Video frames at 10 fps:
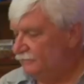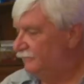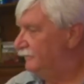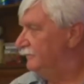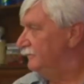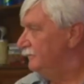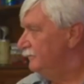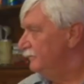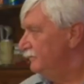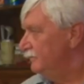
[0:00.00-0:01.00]

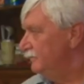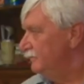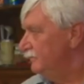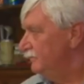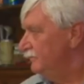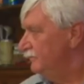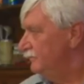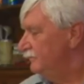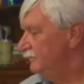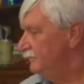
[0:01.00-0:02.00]

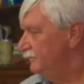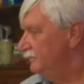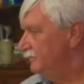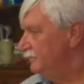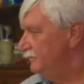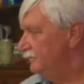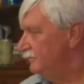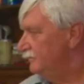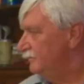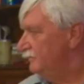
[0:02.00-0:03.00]

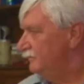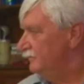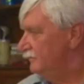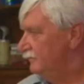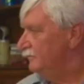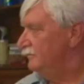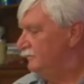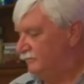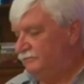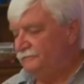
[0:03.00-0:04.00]

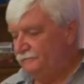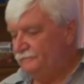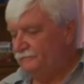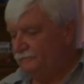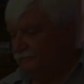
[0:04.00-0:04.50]
The person shown says nothing.